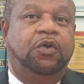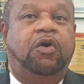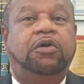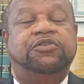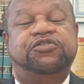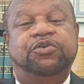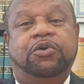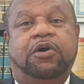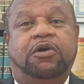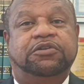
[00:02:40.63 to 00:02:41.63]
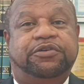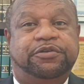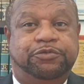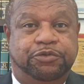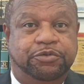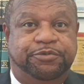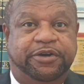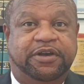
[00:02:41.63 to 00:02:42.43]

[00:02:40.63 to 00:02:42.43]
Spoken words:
also under the rubric